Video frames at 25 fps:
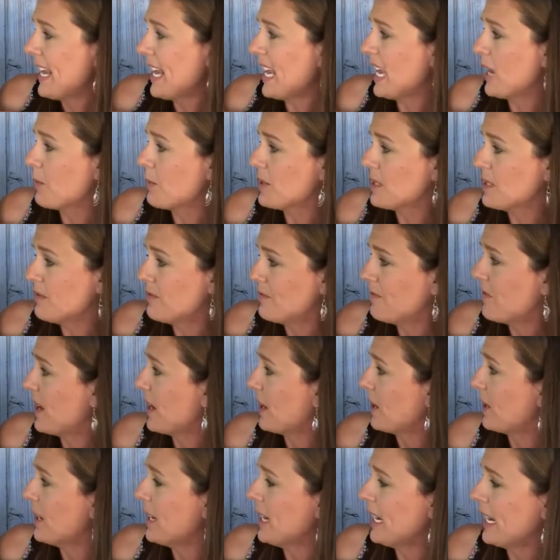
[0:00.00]
It was
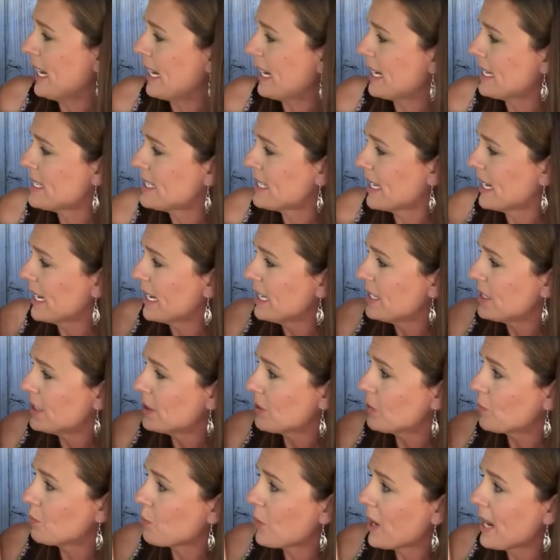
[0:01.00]
very exciting.
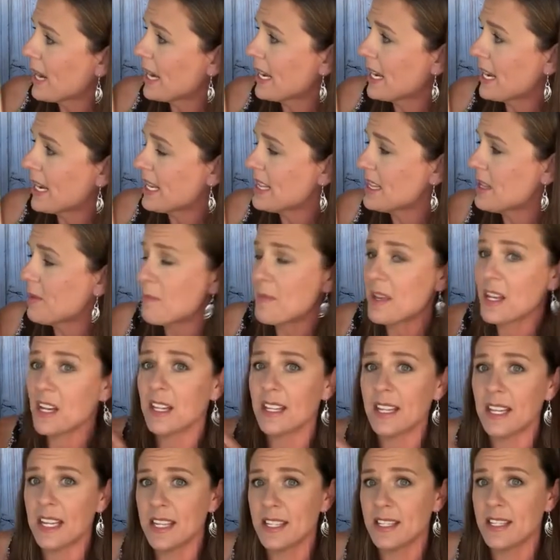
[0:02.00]
So right in the
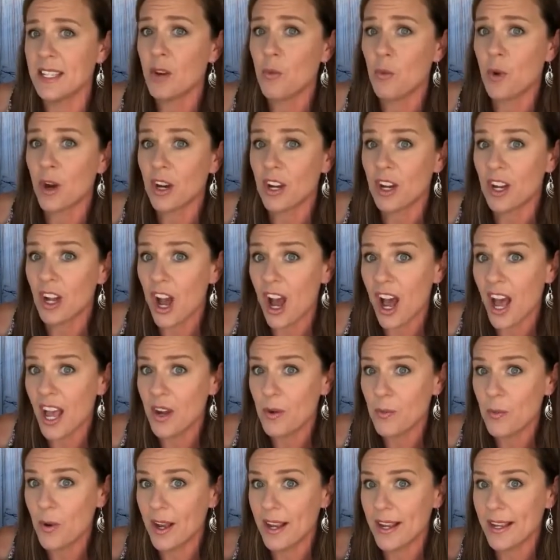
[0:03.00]
middle is where God
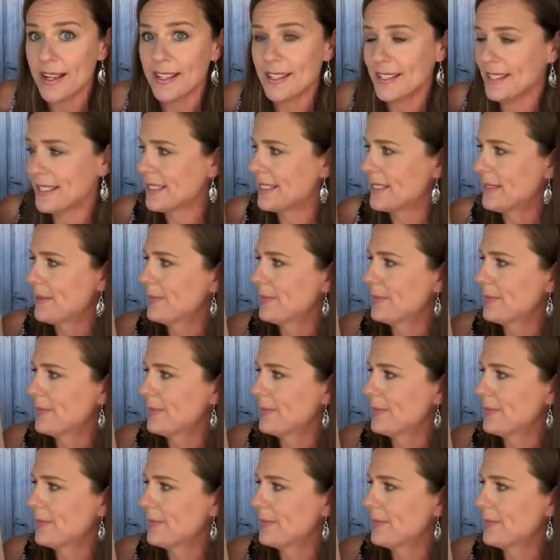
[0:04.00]
was.